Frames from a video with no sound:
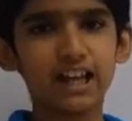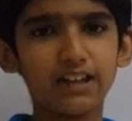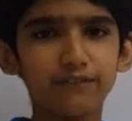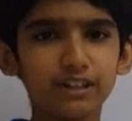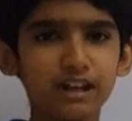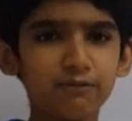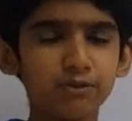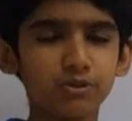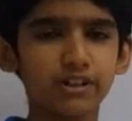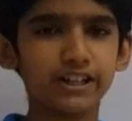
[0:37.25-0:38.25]
and we have
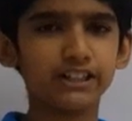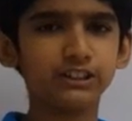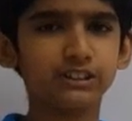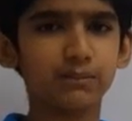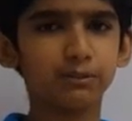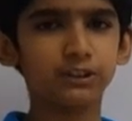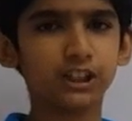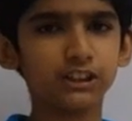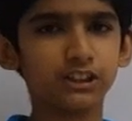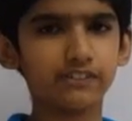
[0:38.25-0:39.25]
to arrange them in
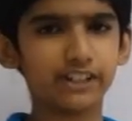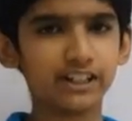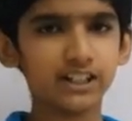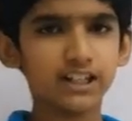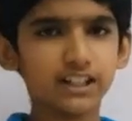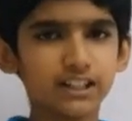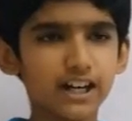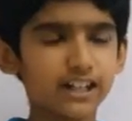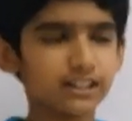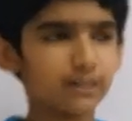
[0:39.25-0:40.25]
such a way
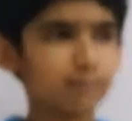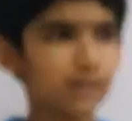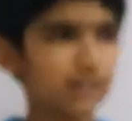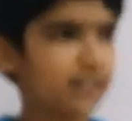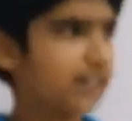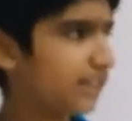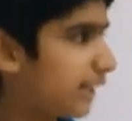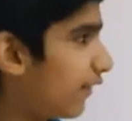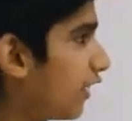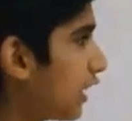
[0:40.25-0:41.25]
that a number
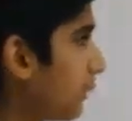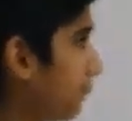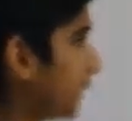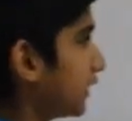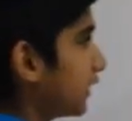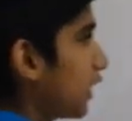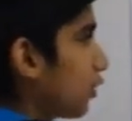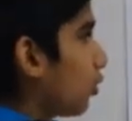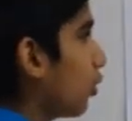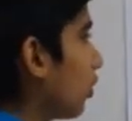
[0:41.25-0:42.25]
never repeats in a
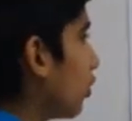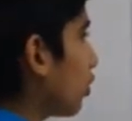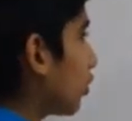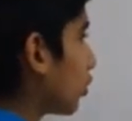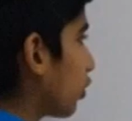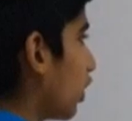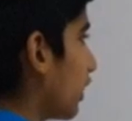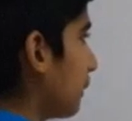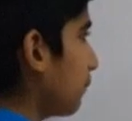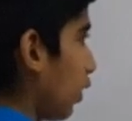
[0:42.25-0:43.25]
row,
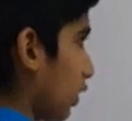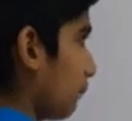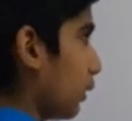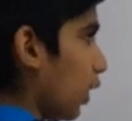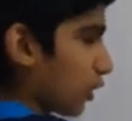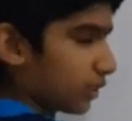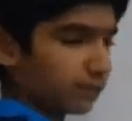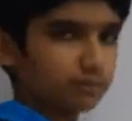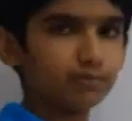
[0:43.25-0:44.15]
column or a block.